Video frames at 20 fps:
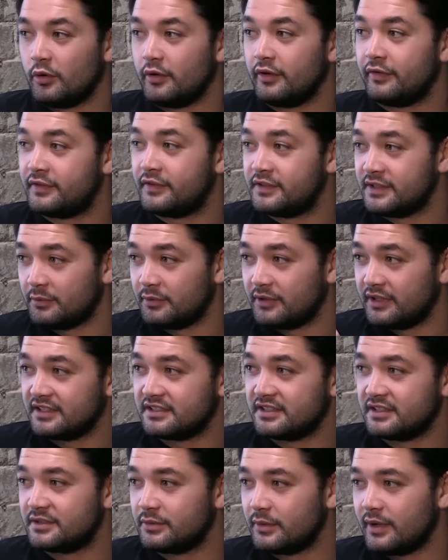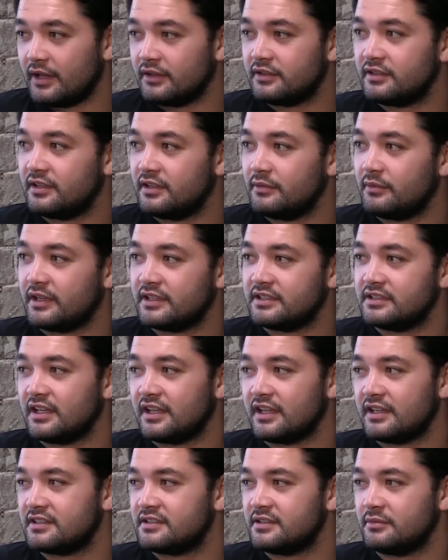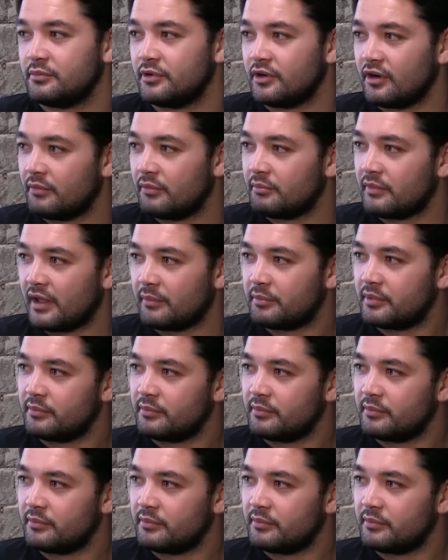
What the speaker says: if someone does it to our teammates and they get sin bin, I'm happy.